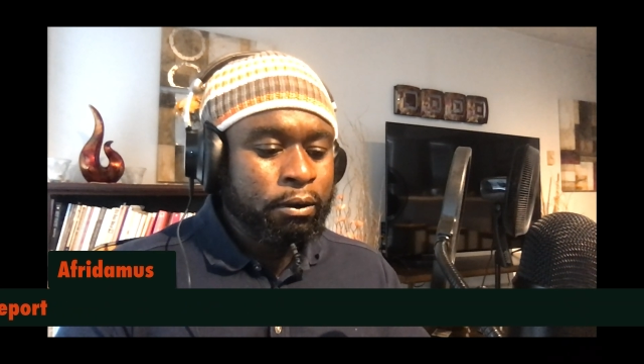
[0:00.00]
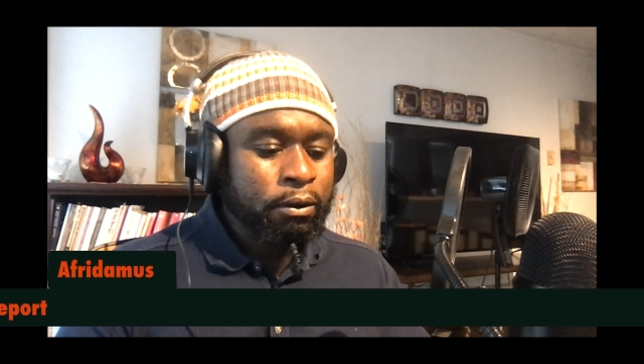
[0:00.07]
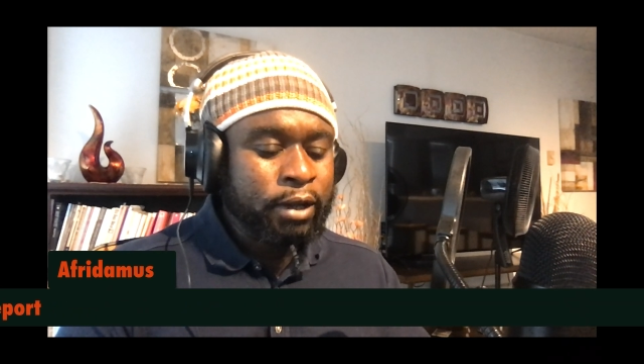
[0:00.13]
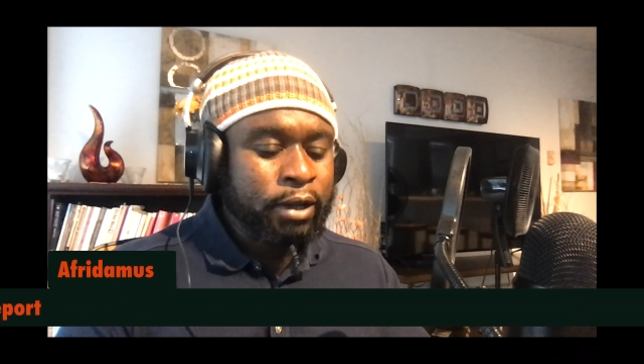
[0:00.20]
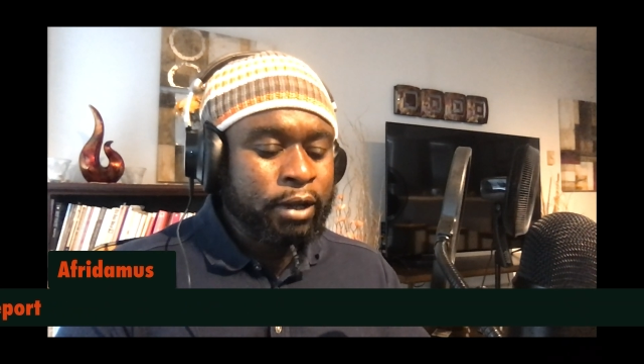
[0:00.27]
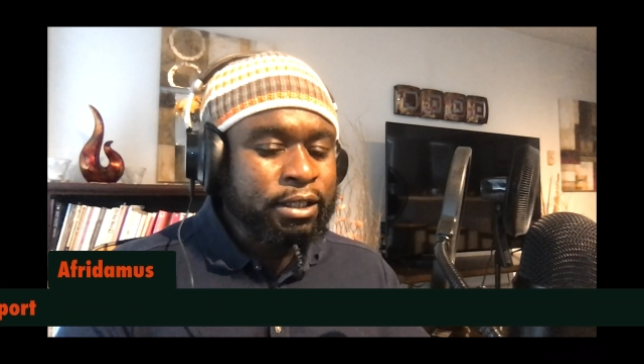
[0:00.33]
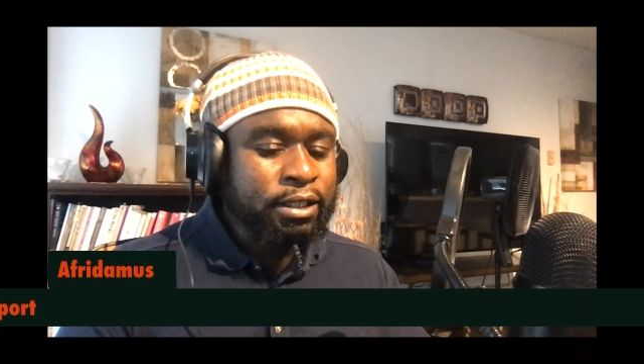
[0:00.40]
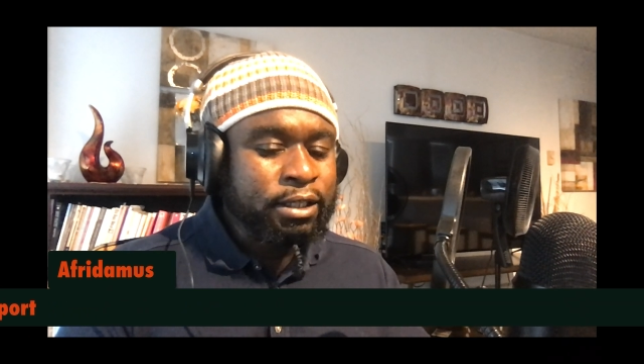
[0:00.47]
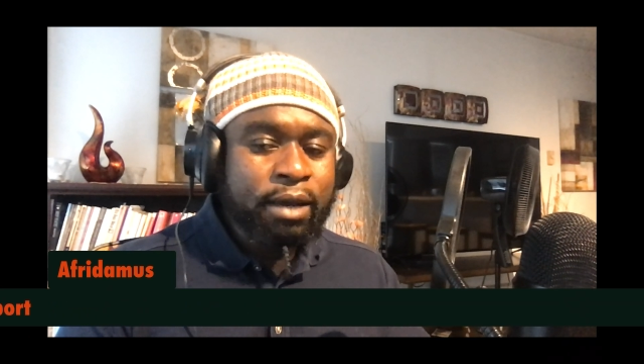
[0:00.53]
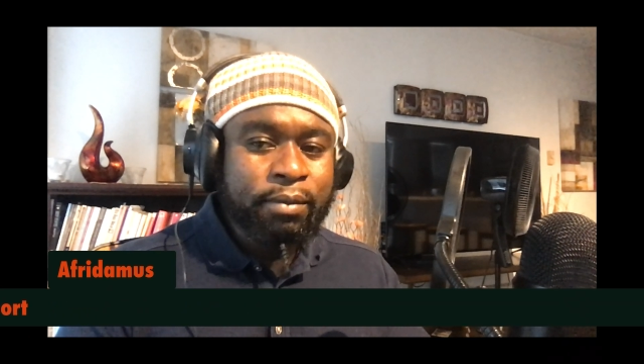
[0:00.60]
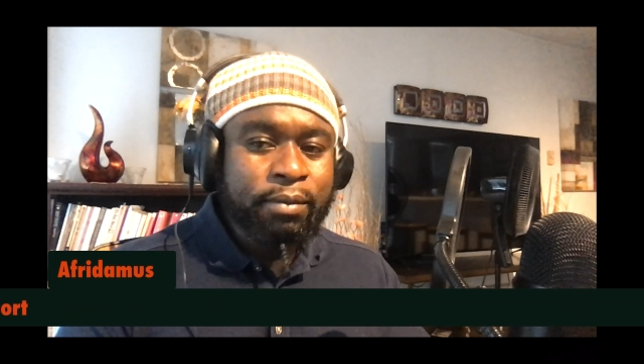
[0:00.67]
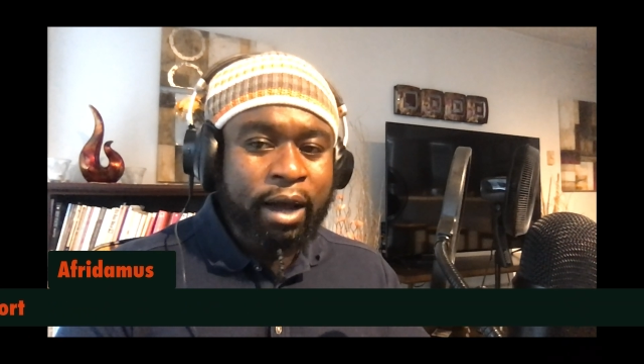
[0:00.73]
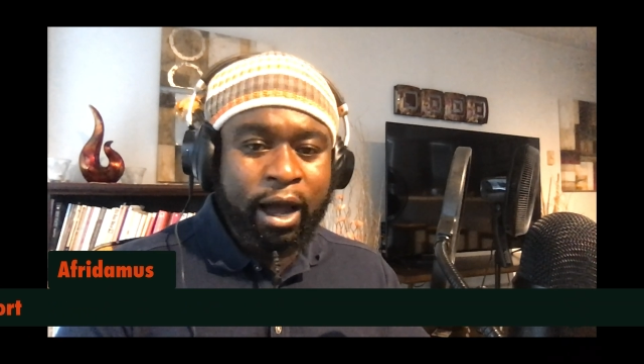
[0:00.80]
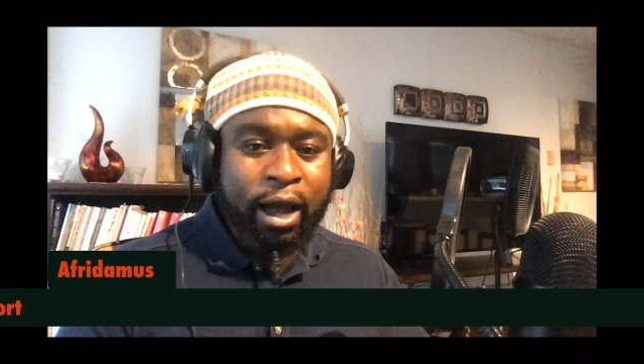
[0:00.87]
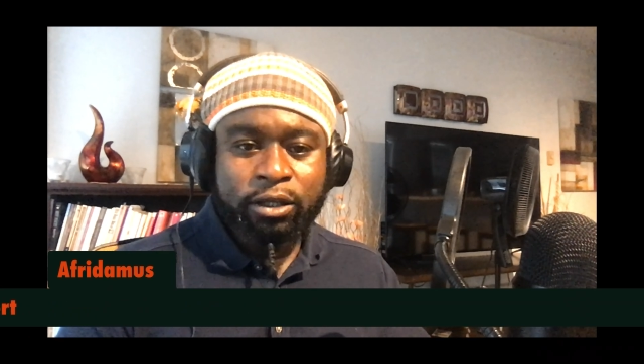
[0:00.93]
that same
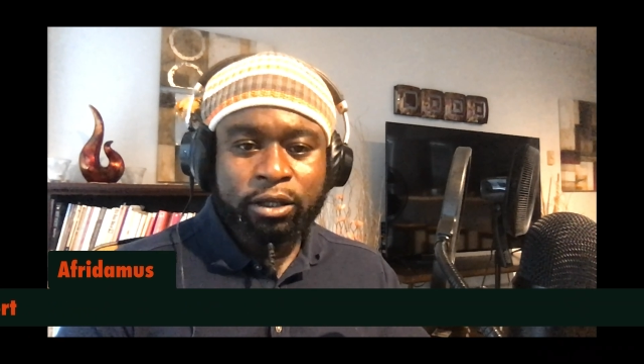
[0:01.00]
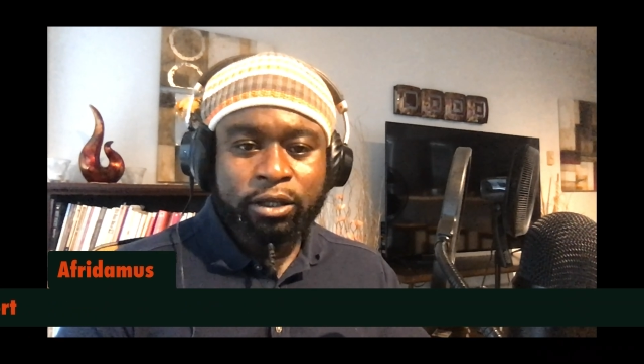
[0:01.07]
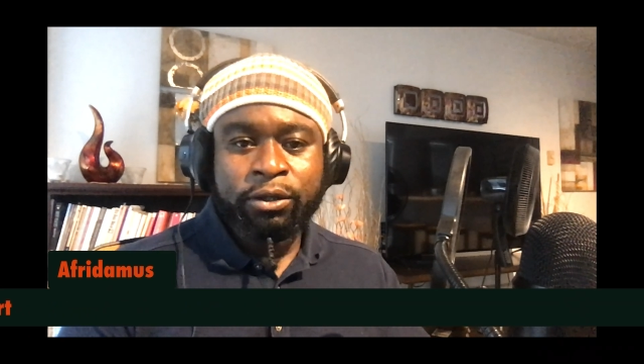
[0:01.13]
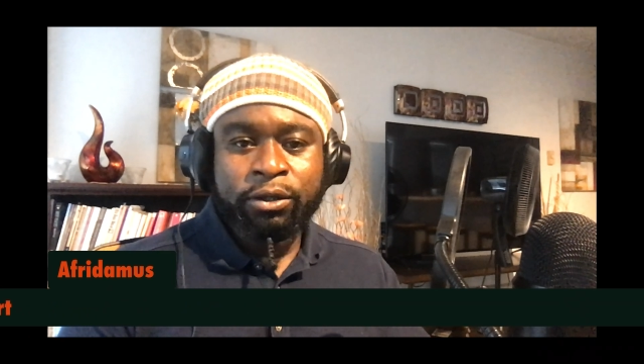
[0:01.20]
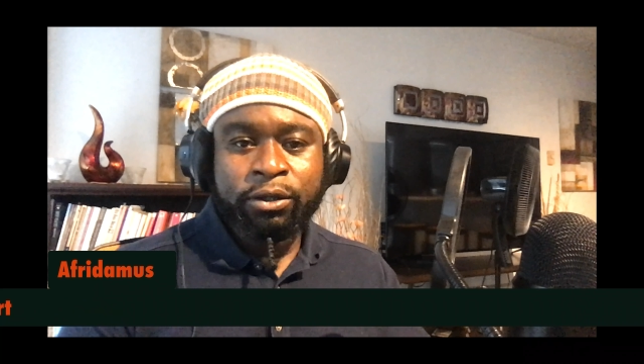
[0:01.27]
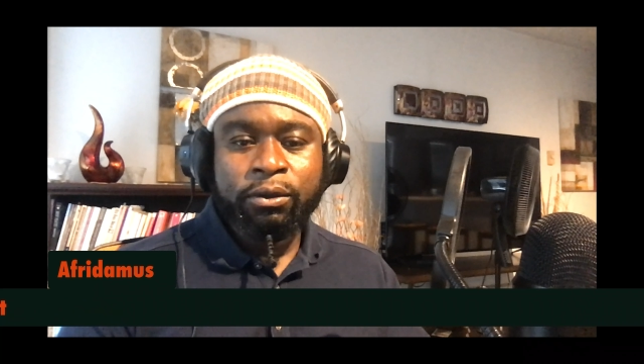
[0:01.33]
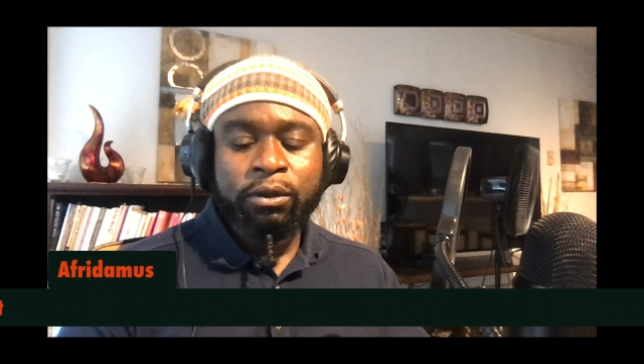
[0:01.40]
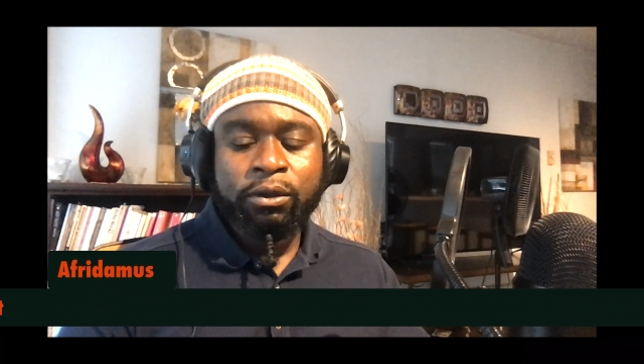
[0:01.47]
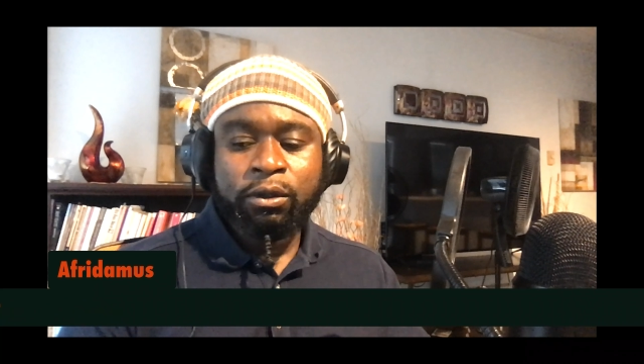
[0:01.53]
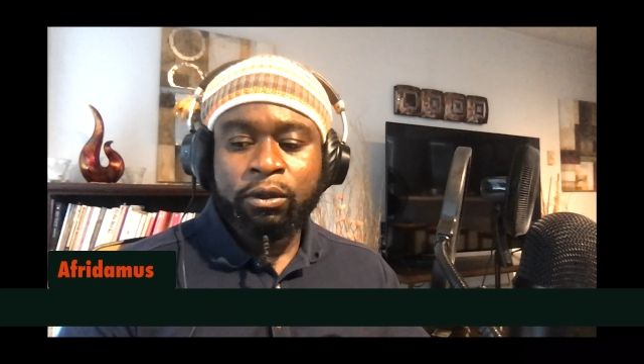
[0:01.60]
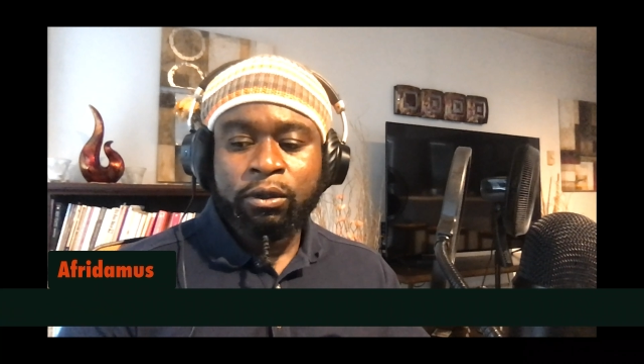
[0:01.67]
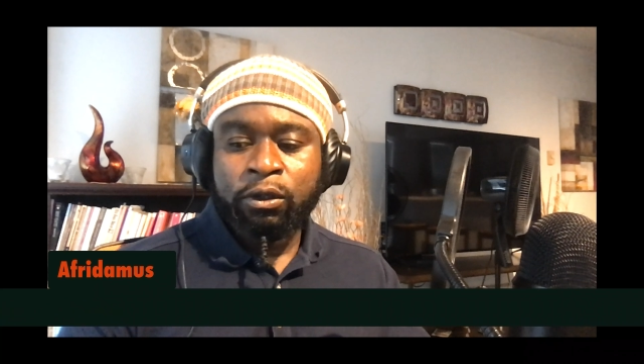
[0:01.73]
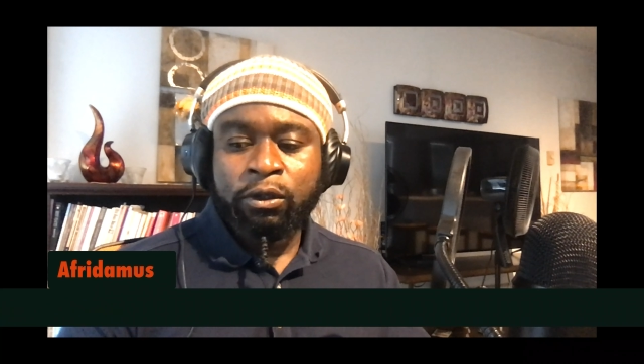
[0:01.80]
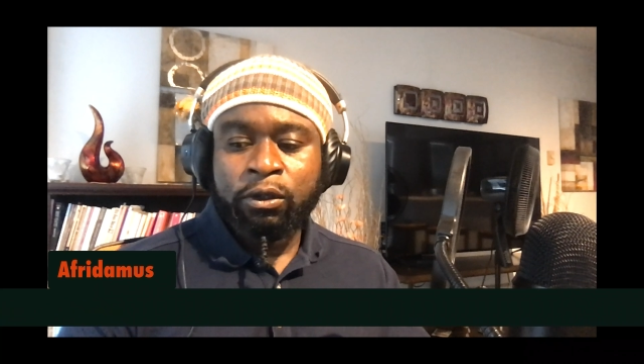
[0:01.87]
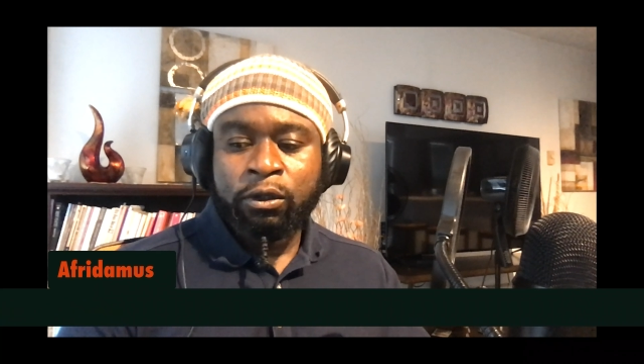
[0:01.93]
attitude,
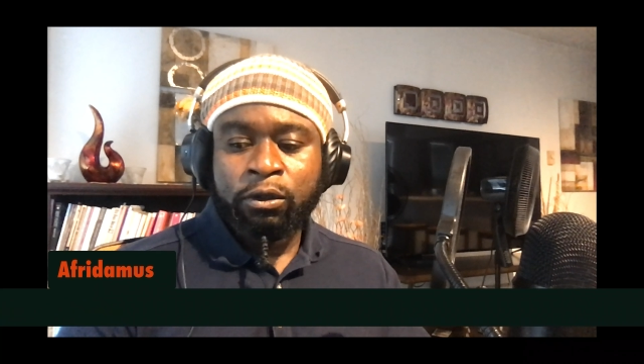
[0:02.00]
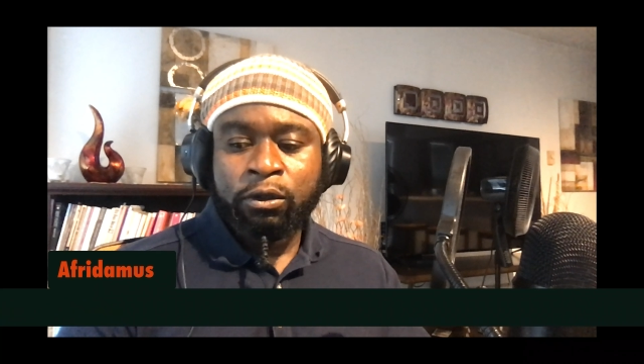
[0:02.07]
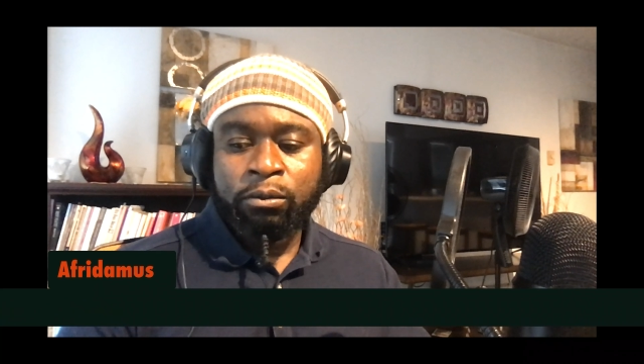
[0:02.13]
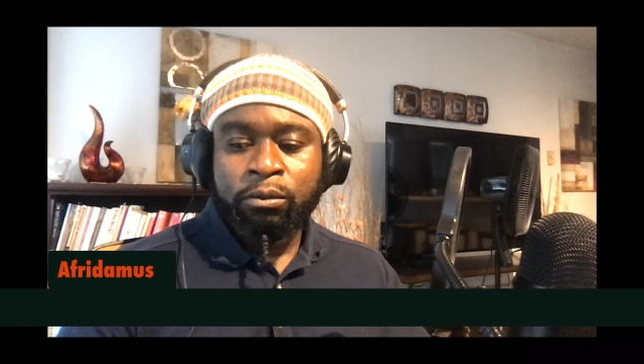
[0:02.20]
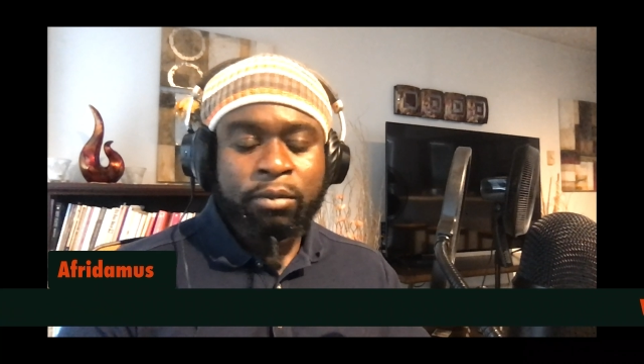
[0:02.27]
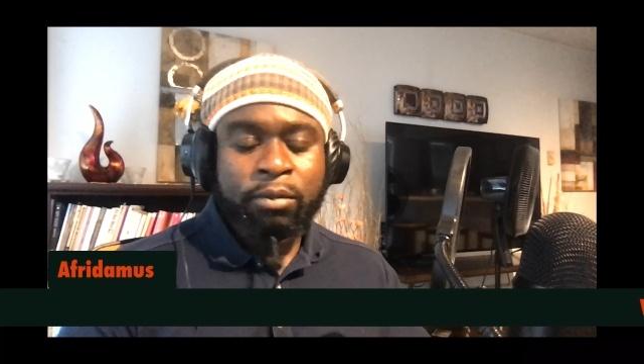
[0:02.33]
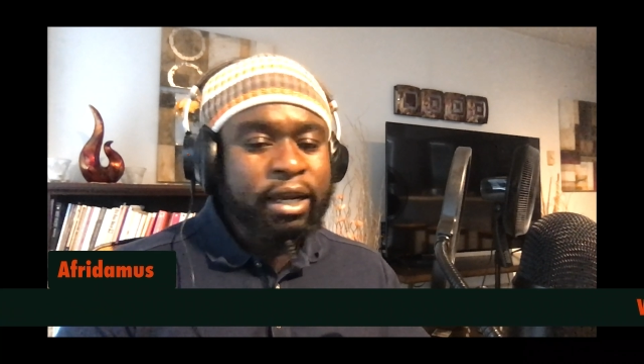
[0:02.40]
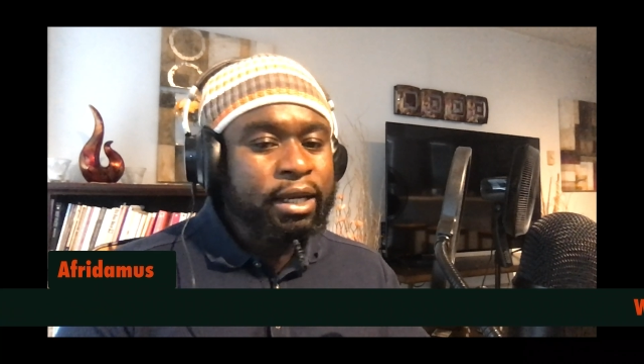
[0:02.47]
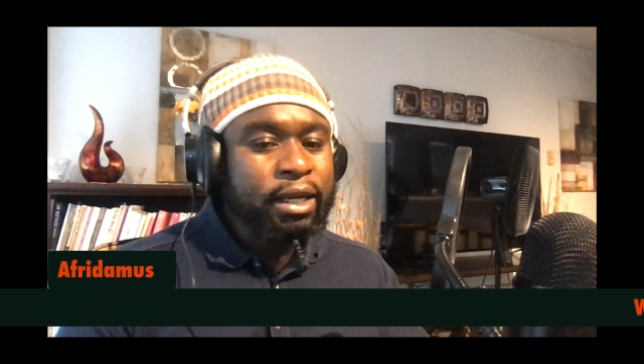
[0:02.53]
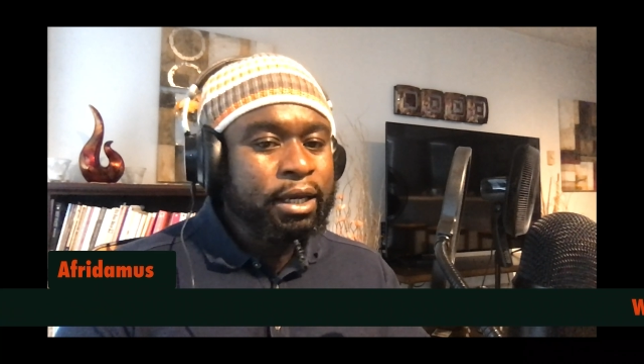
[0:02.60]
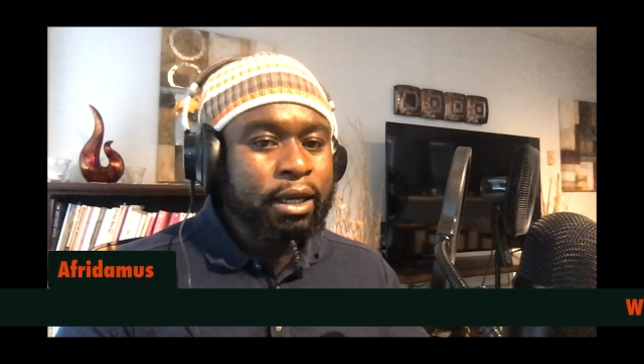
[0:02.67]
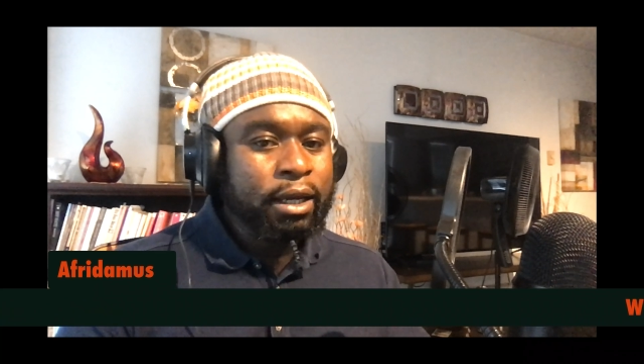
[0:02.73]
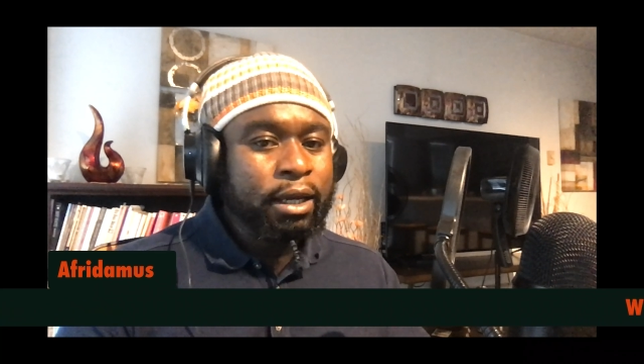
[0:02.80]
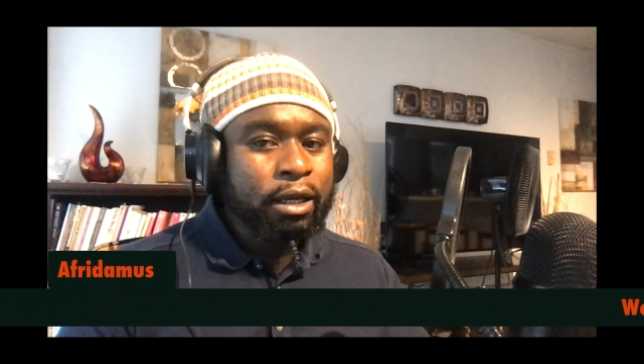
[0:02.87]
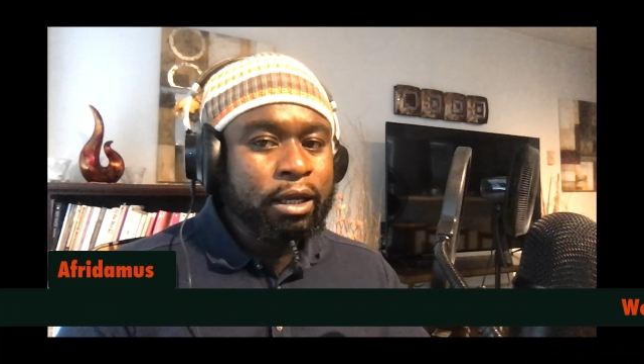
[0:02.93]
many,